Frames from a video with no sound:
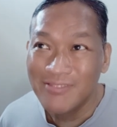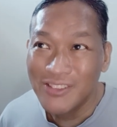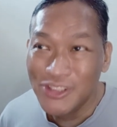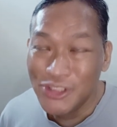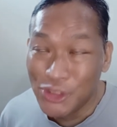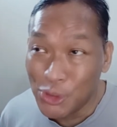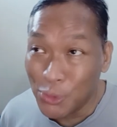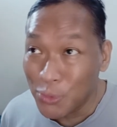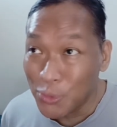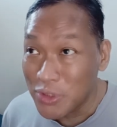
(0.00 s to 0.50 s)

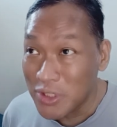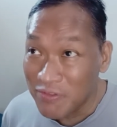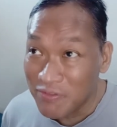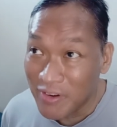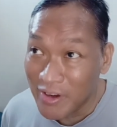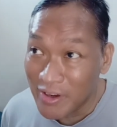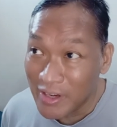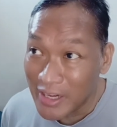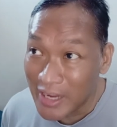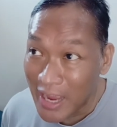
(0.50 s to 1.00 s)
Josie
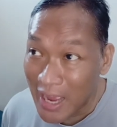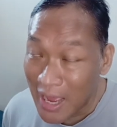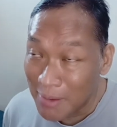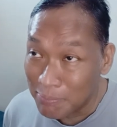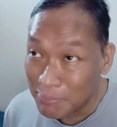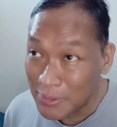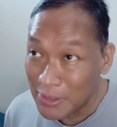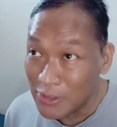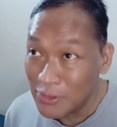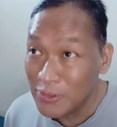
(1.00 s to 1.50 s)
very
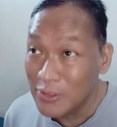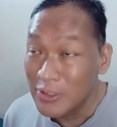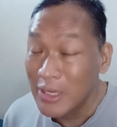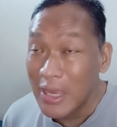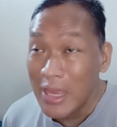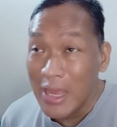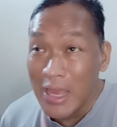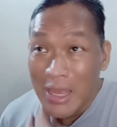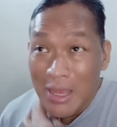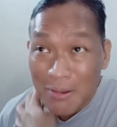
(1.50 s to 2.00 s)
happy
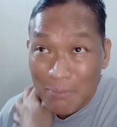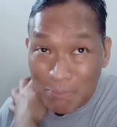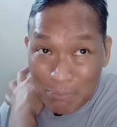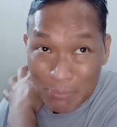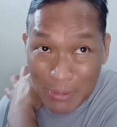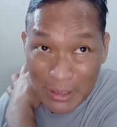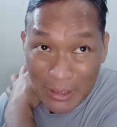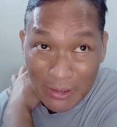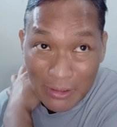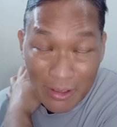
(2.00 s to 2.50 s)

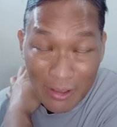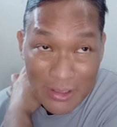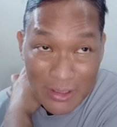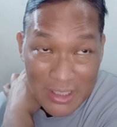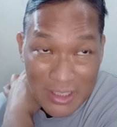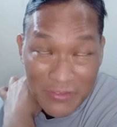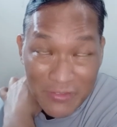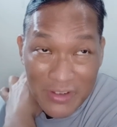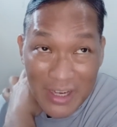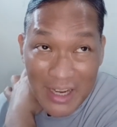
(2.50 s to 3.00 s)
because
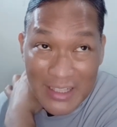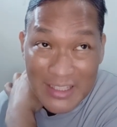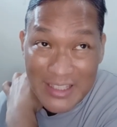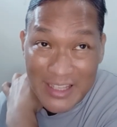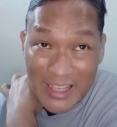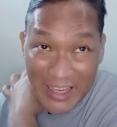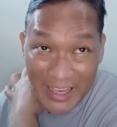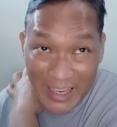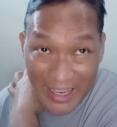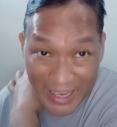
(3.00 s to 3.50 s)
even as
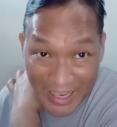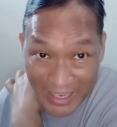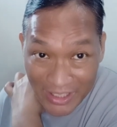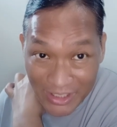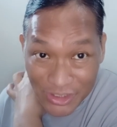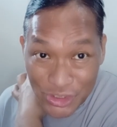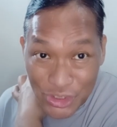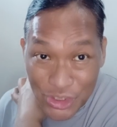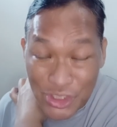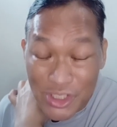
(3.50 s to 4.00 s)
they
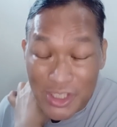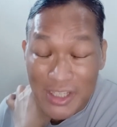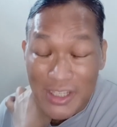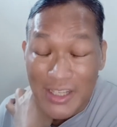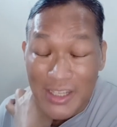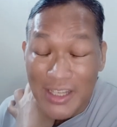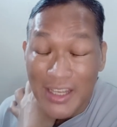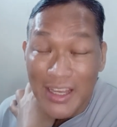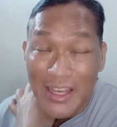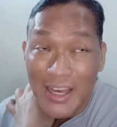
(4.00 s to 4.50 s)
aged,
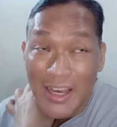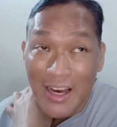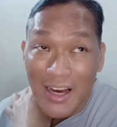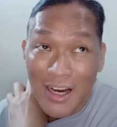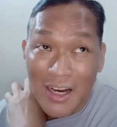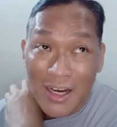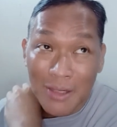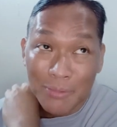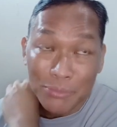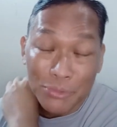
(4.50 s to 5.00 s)

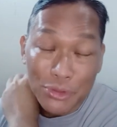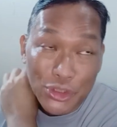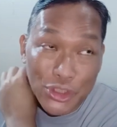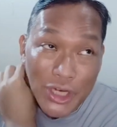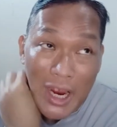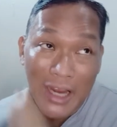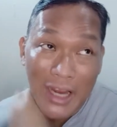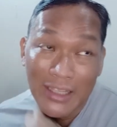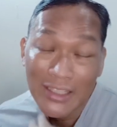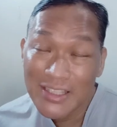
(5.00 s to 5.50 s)
um,
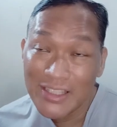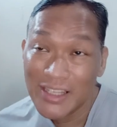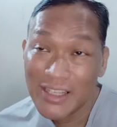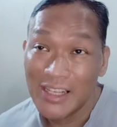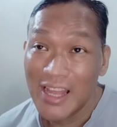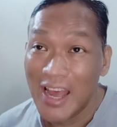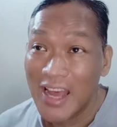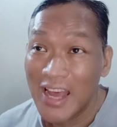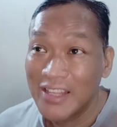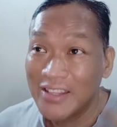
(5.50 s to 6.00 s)
Jack still
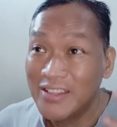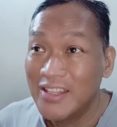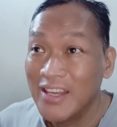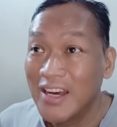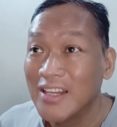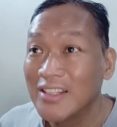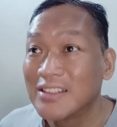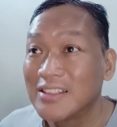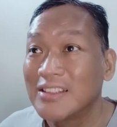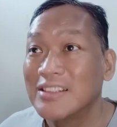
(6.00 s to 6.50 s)
had
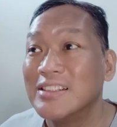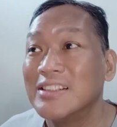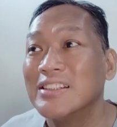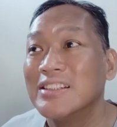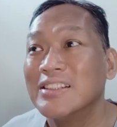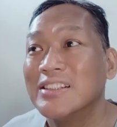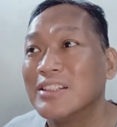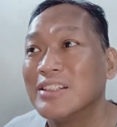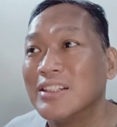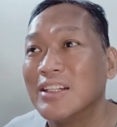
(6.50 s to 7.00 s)
that
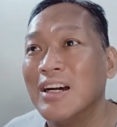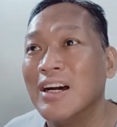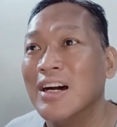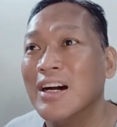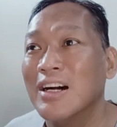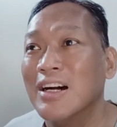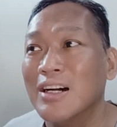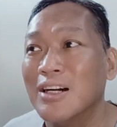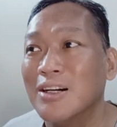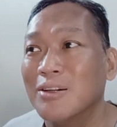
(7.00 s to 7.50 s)

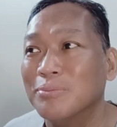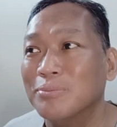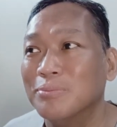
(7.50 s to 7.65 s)
um,